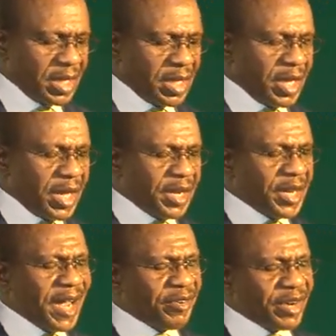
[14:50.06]

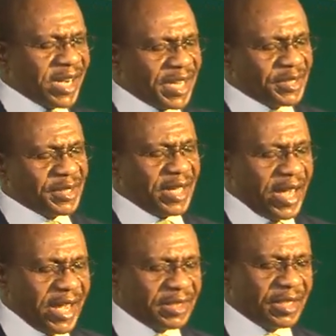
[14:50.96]
India released
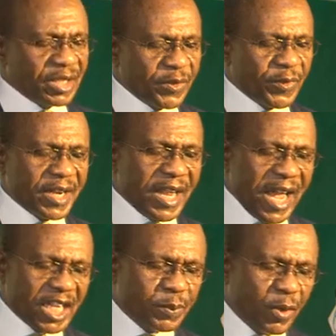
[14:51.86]
8 different
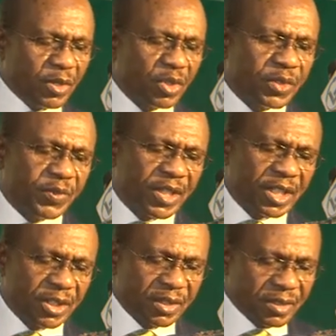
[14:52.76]
export
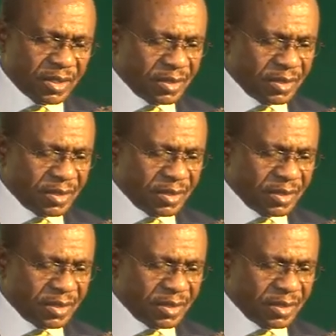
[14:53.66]
notifications